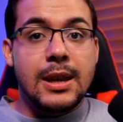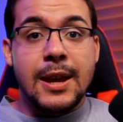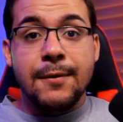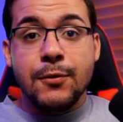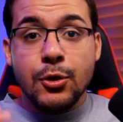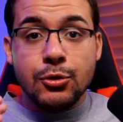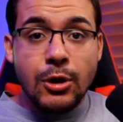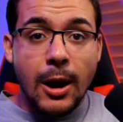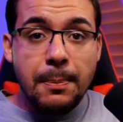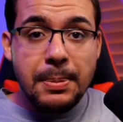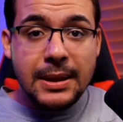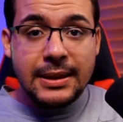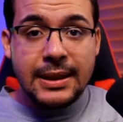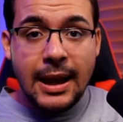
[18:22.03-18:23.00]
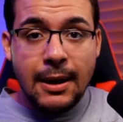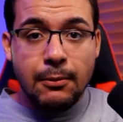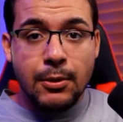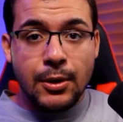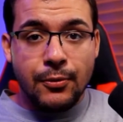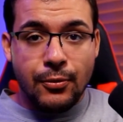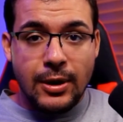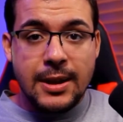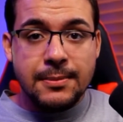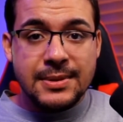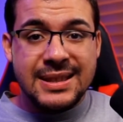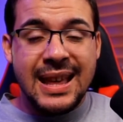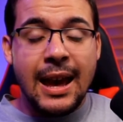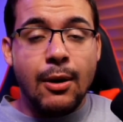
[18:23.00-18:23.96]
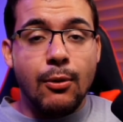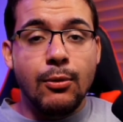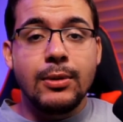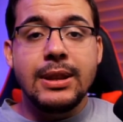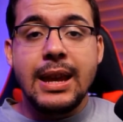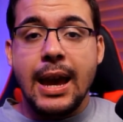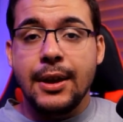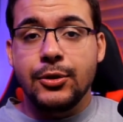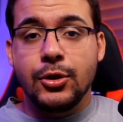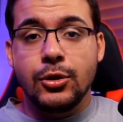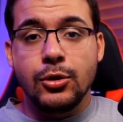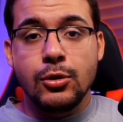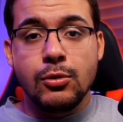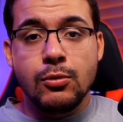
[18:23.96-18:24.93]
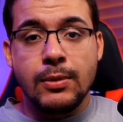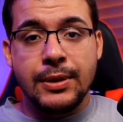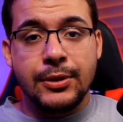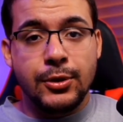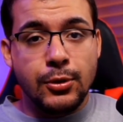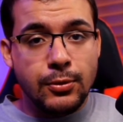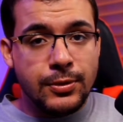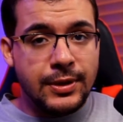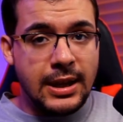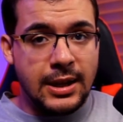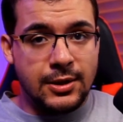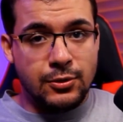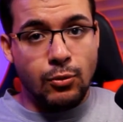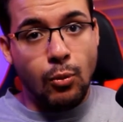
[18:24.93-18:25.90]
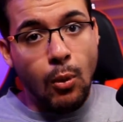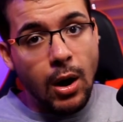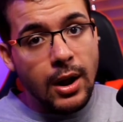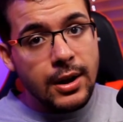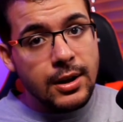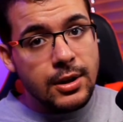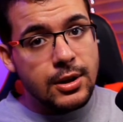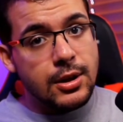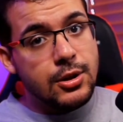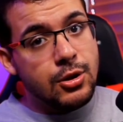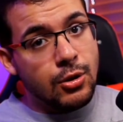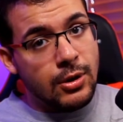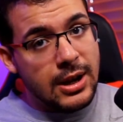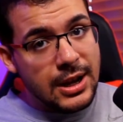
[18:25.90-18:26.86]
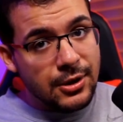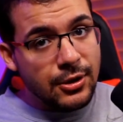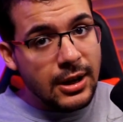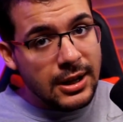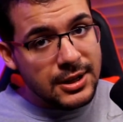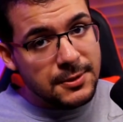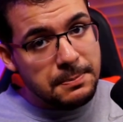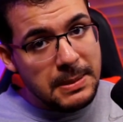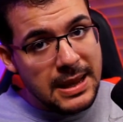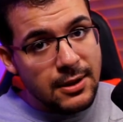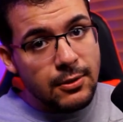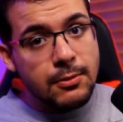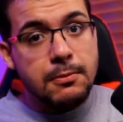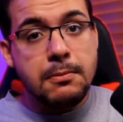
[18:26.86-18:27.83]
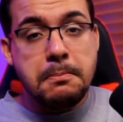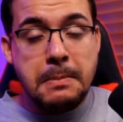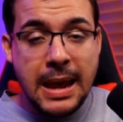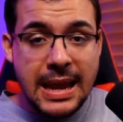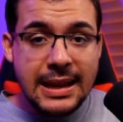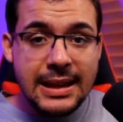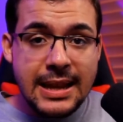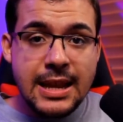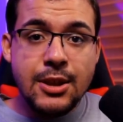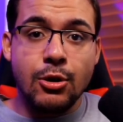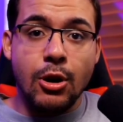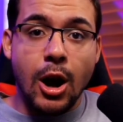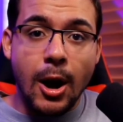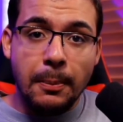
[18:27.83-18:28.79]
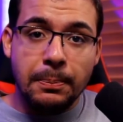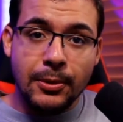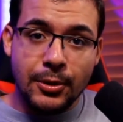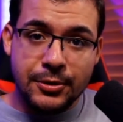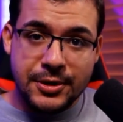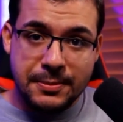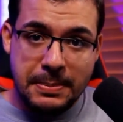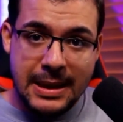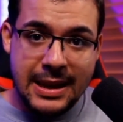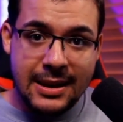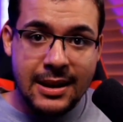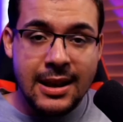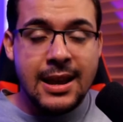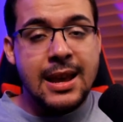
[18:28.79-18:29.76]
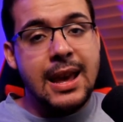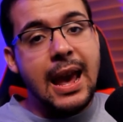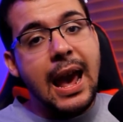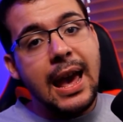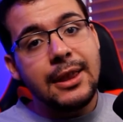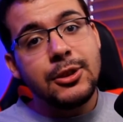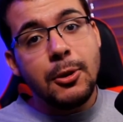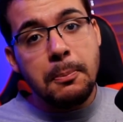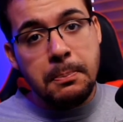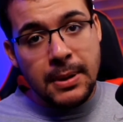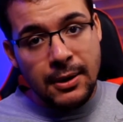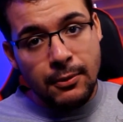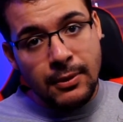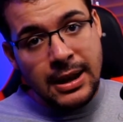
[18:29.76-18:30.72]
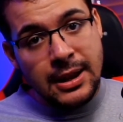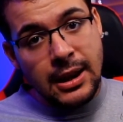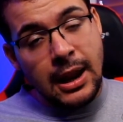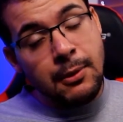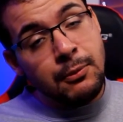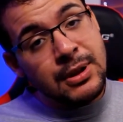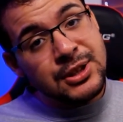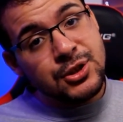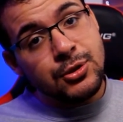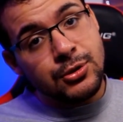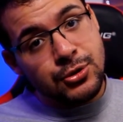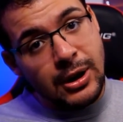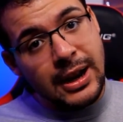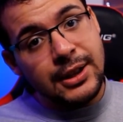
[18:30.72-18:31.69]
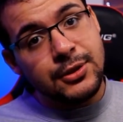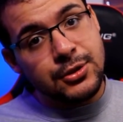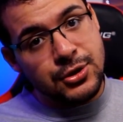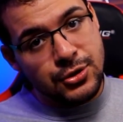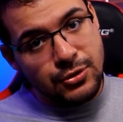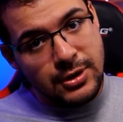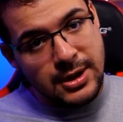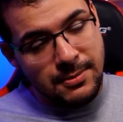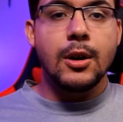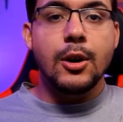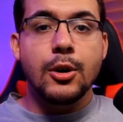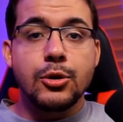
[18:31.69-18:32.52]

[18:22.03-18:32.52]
If you're dropping network frames, that only has to do with two things. One, your internet speed, mainly your upload speed, and the bit rate at which you're trying to stream.